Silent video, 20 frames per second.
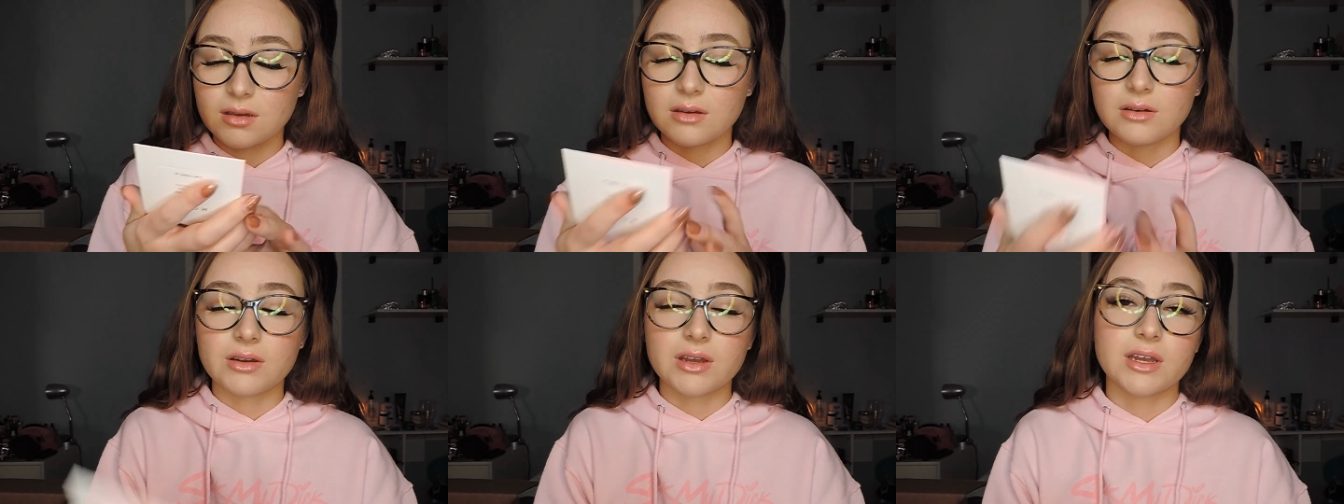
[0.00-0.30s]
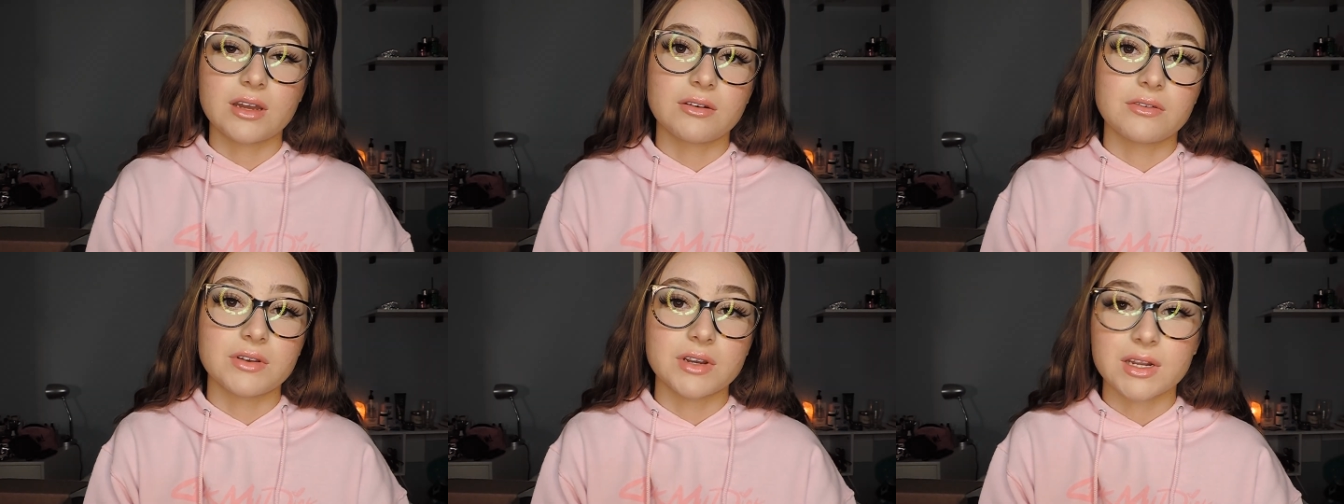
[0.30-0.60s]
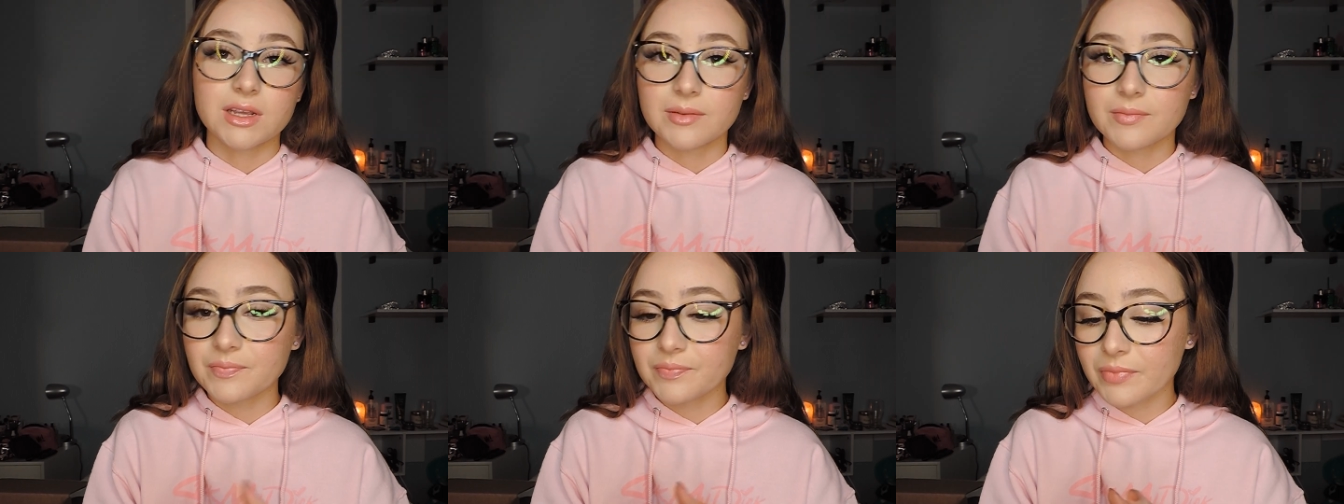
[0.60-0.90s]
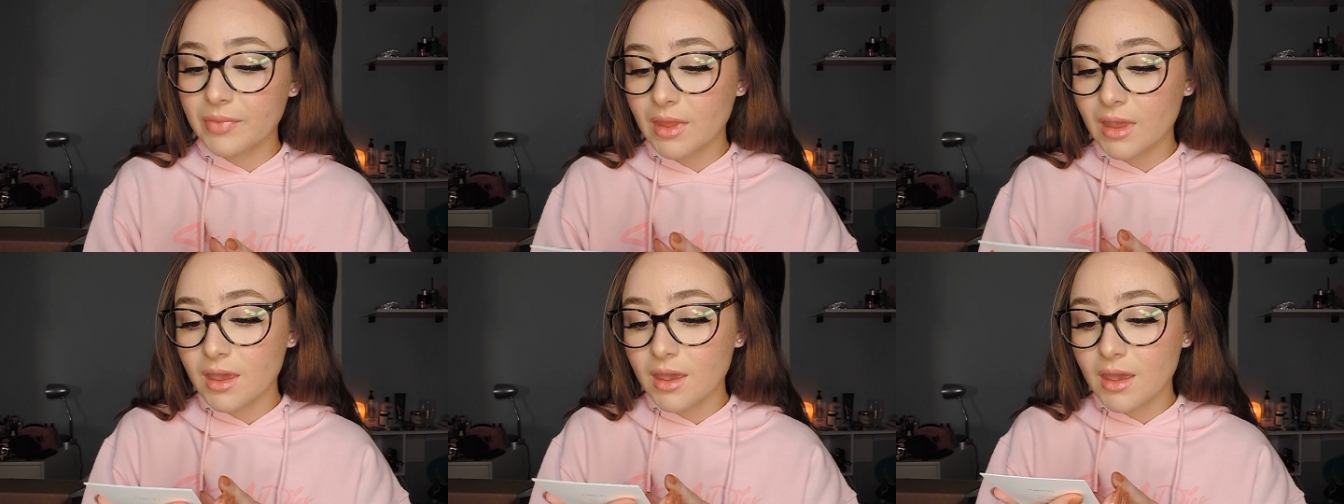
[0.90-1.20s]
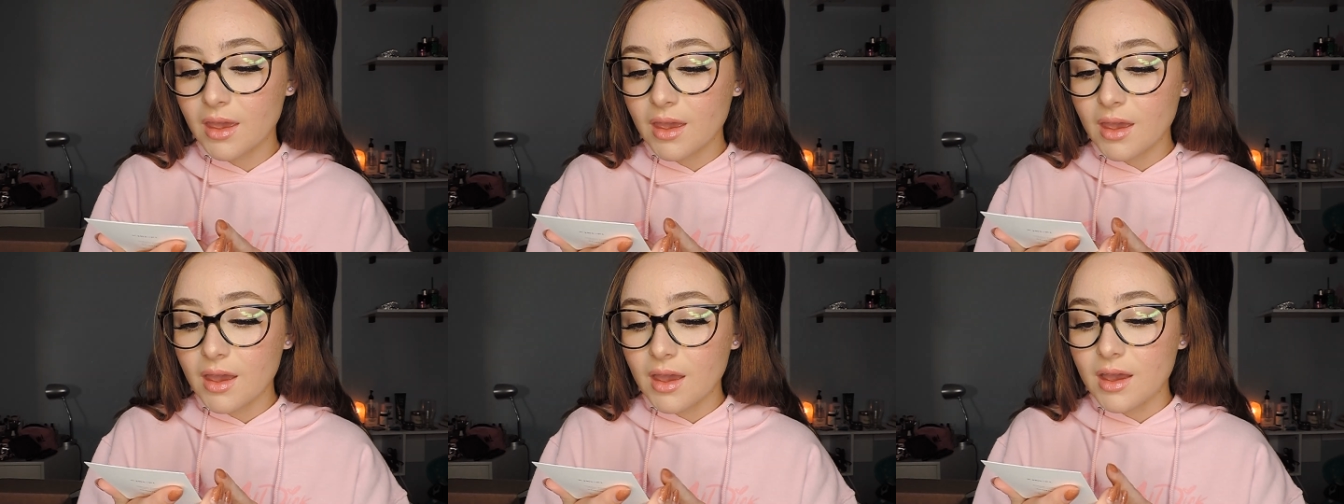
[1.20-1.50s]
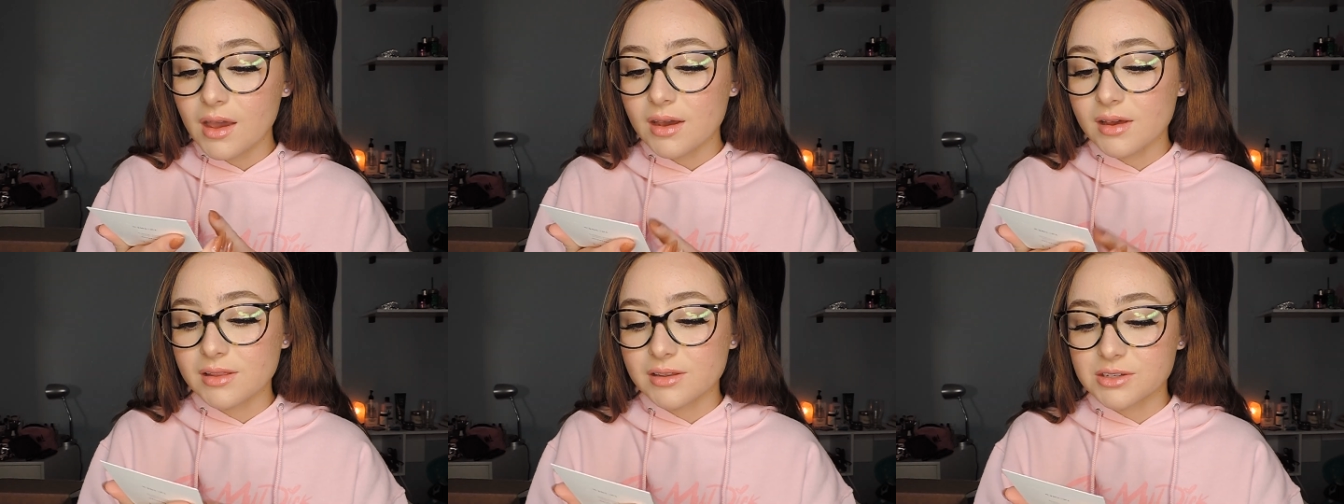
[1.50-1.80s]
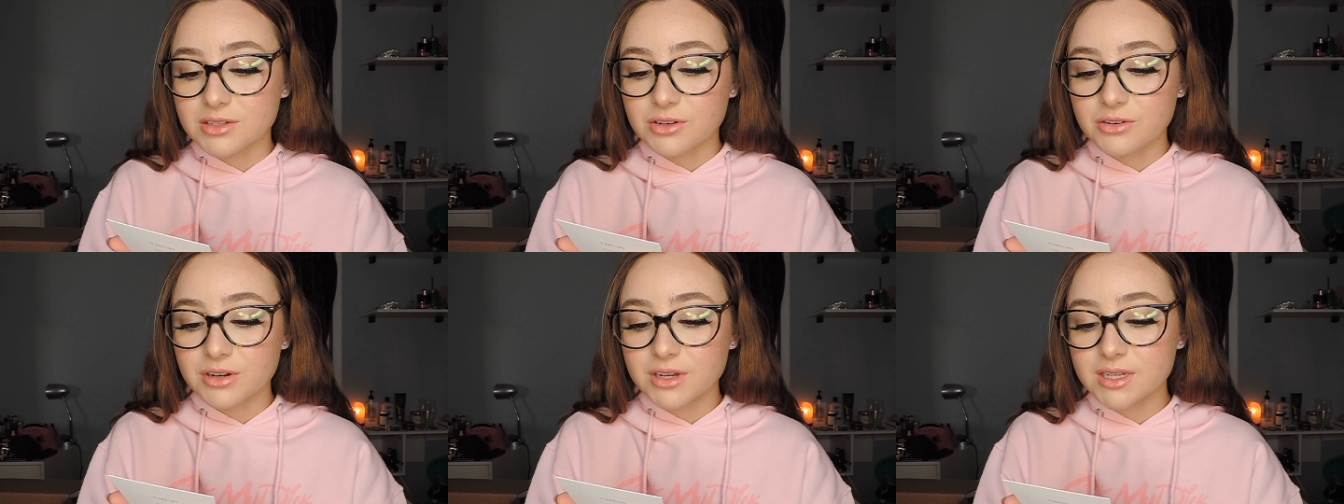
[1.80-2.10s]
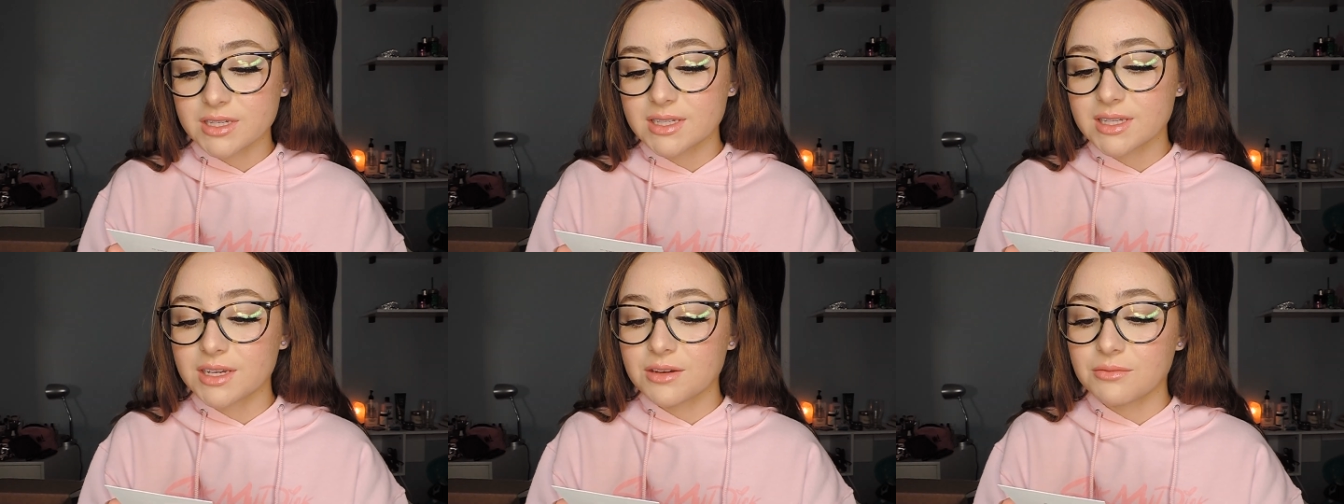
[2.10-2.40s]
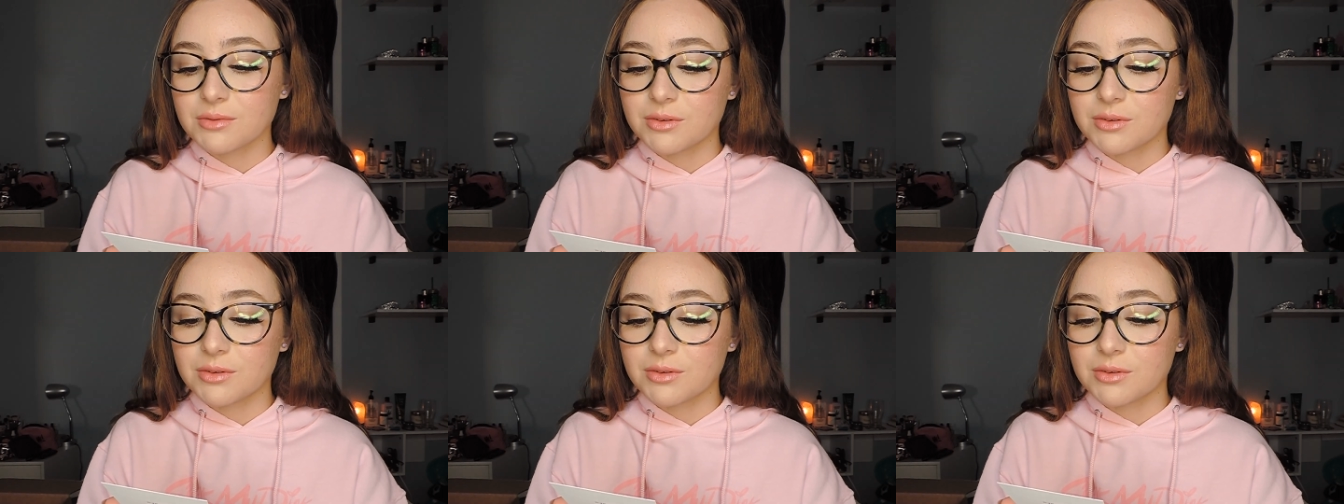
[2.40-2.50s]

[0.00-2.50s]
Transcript: Okay, I'll read it. A luxuriously